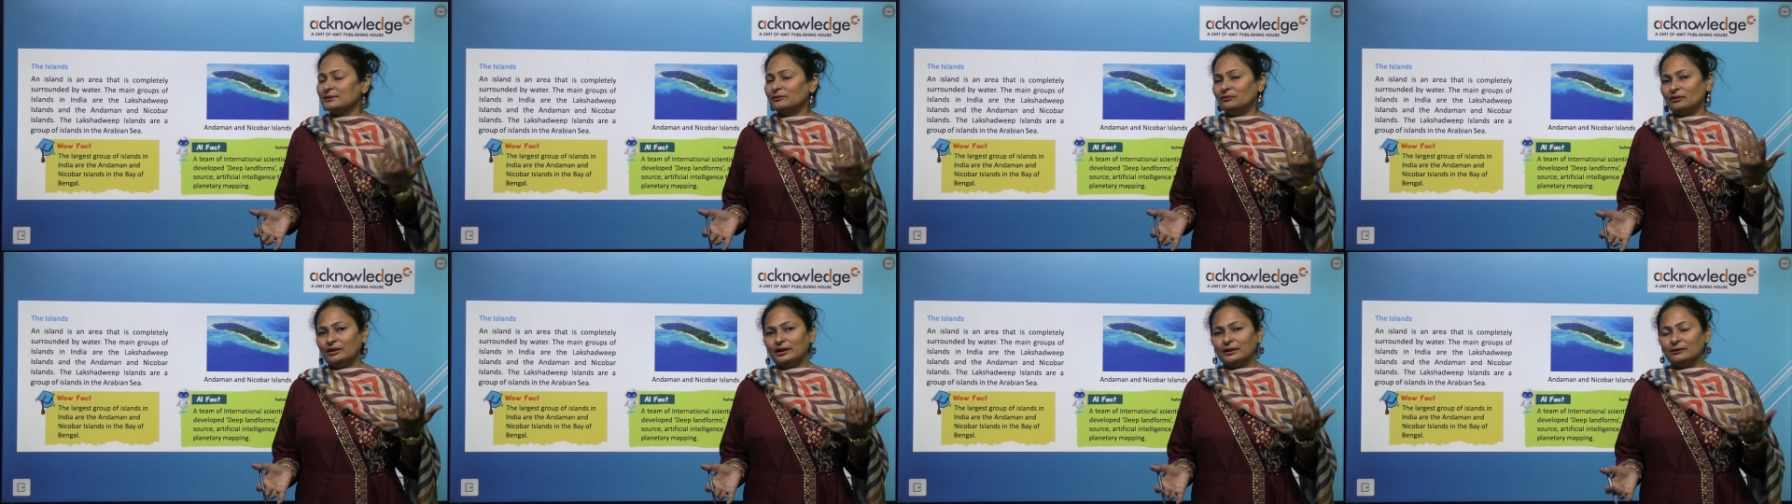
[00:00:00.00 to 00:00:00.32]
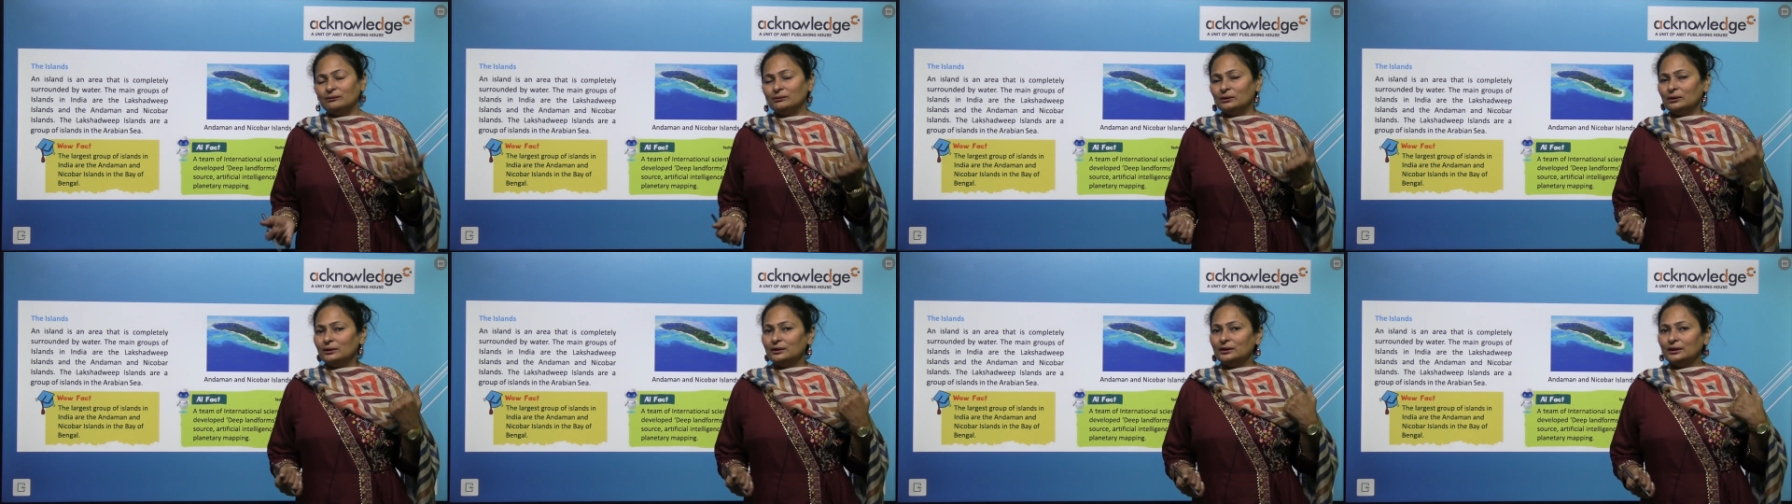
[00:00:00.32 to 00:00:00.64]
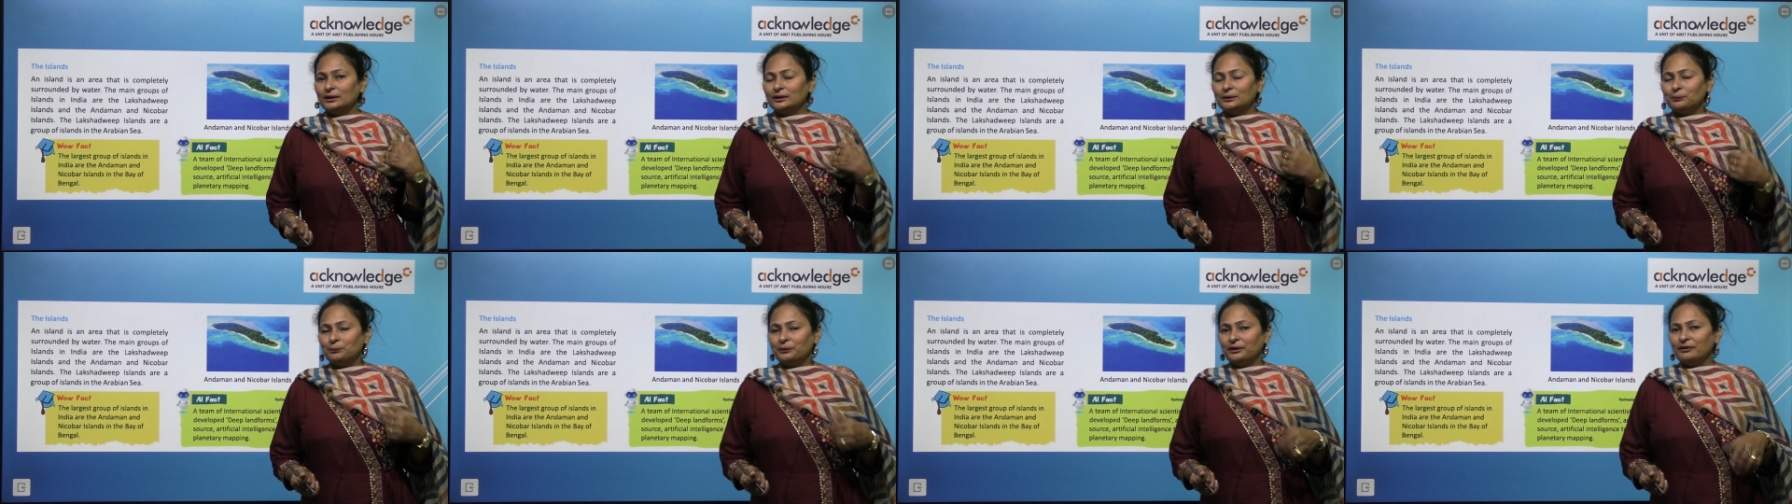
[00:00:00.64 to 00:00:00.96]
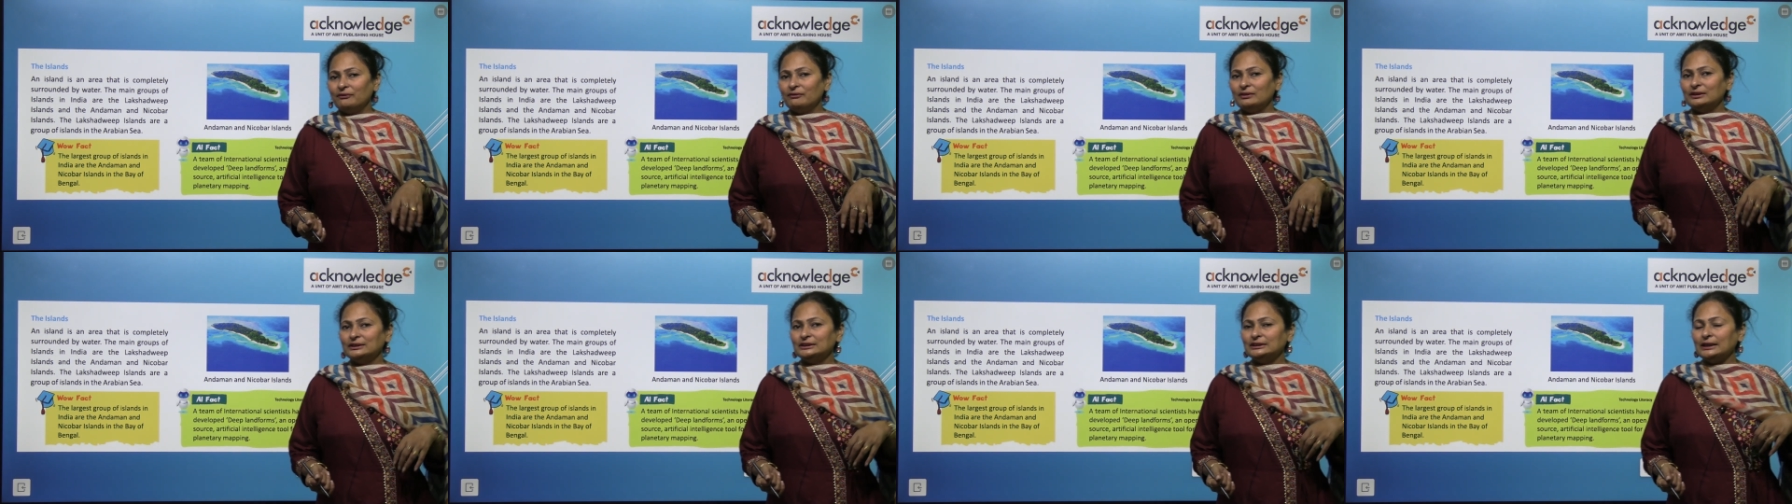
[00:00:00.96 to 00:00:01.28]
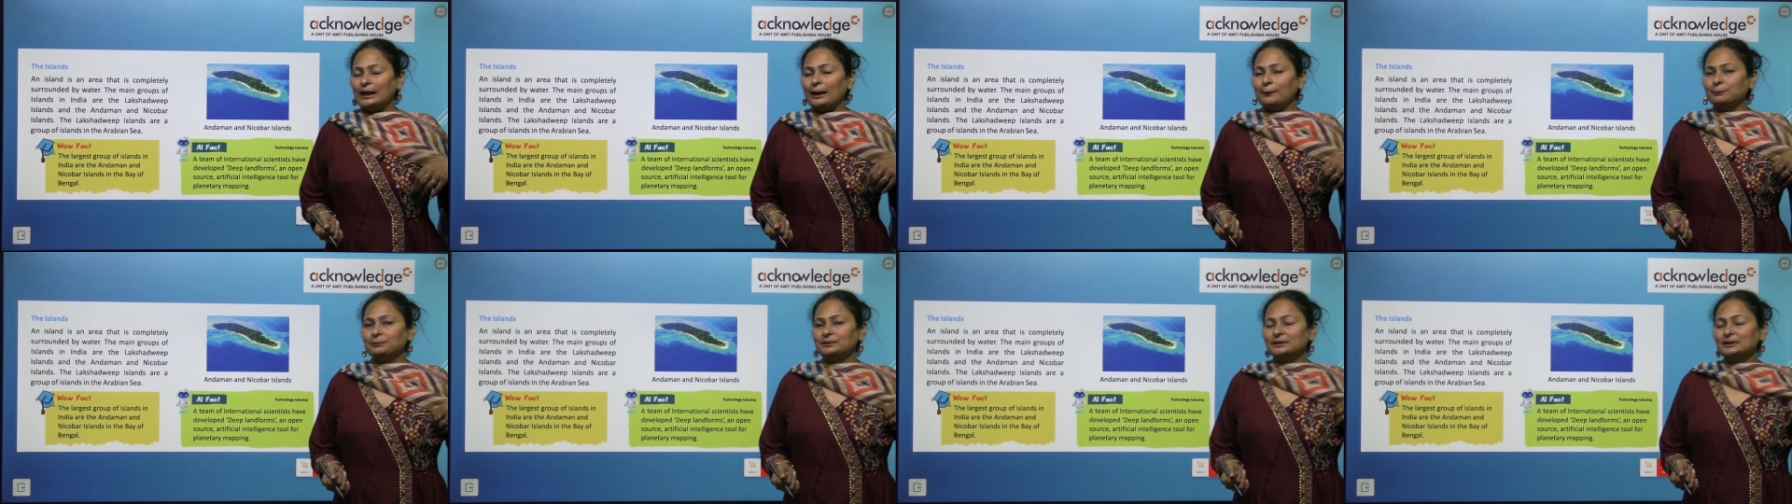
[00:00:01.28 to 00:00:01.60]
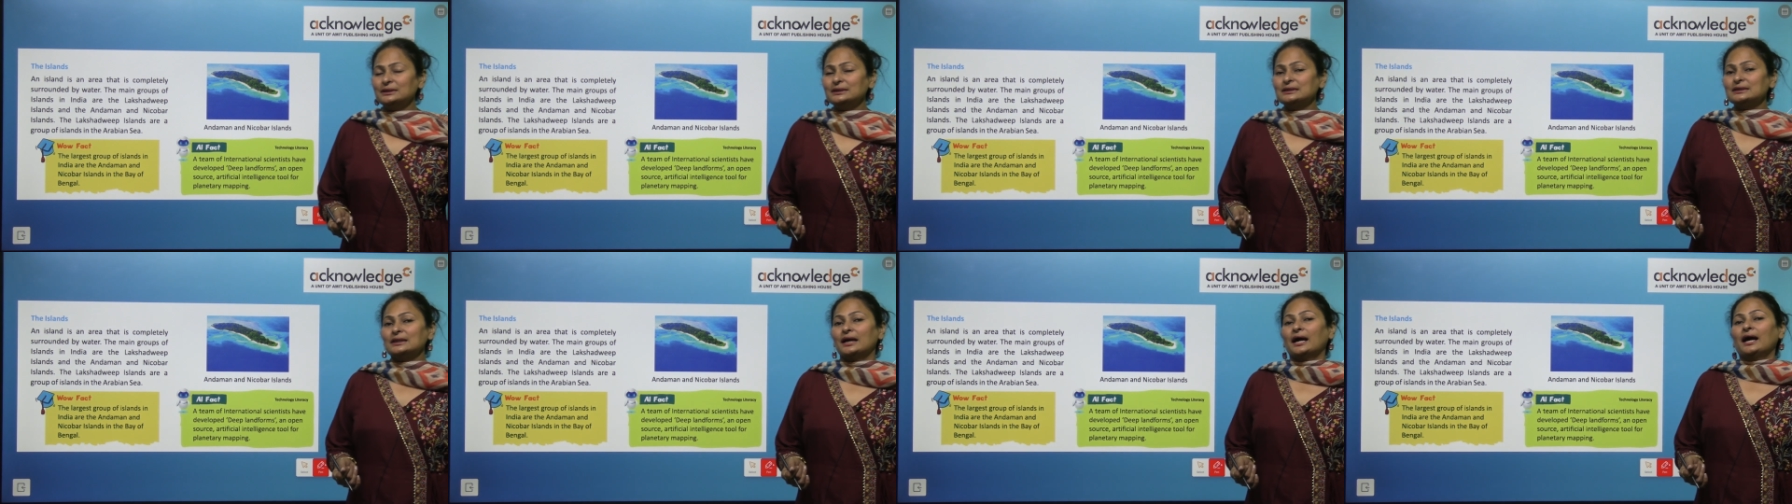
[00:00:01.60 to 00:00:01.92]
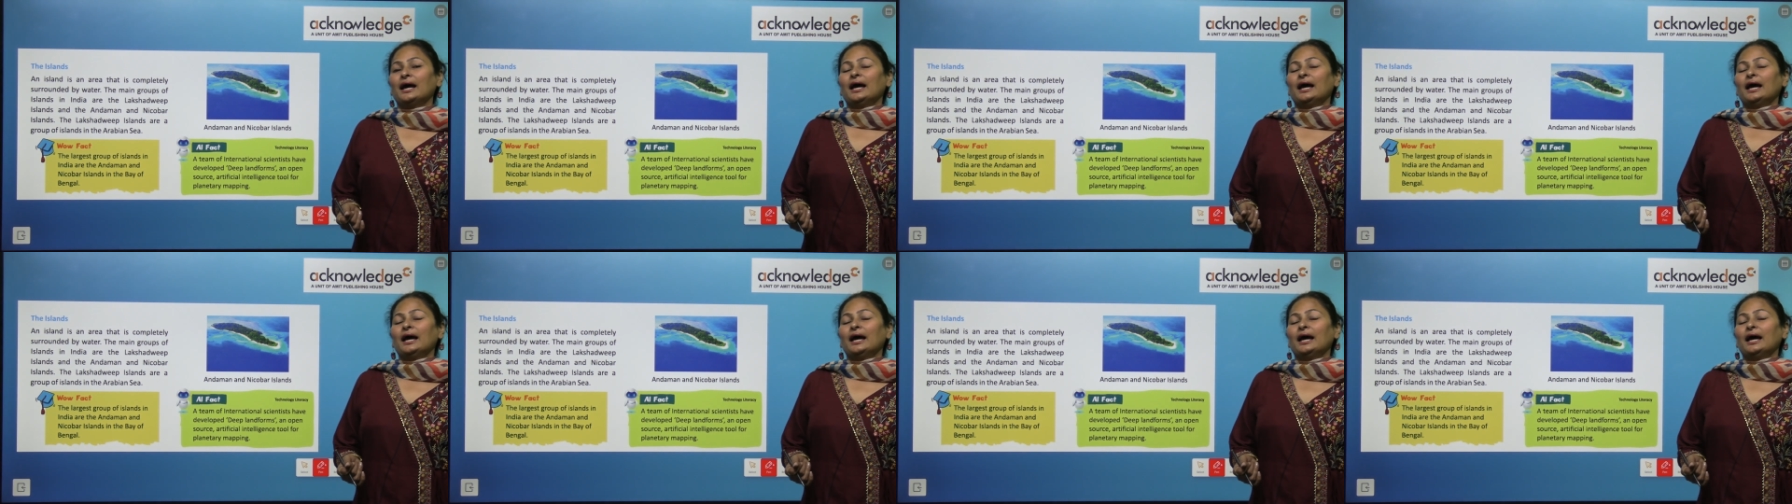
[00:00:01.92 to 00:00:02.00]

We have learned in the previous chapters.